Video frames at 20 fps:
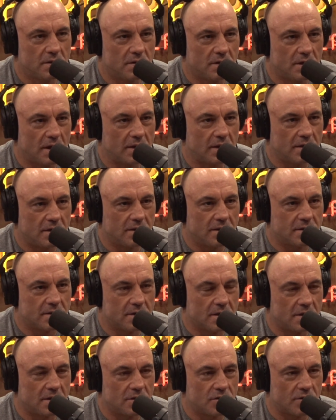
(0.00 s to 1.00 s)
That this
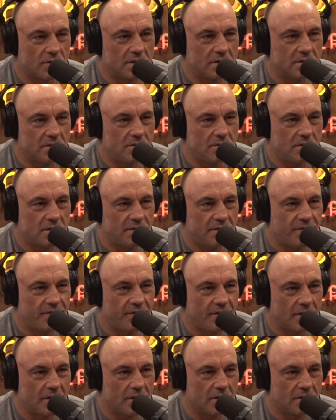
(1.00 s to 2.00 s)
translucent
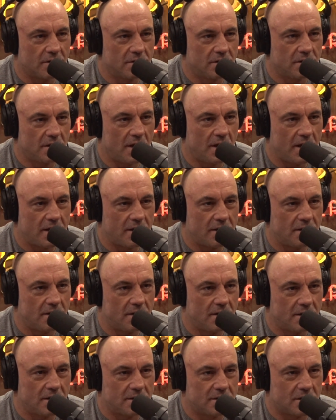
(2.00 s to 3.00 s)
sphere and
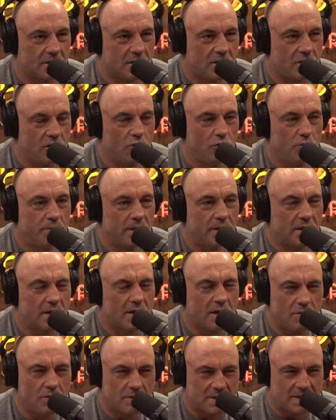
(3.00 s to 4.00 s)
this cube.
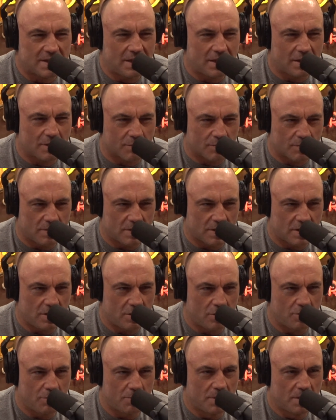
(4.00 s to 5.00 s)
Can you see through the
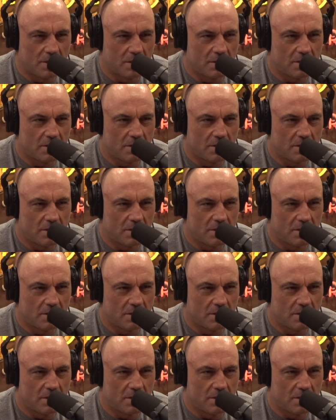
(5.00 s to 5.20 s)
cube?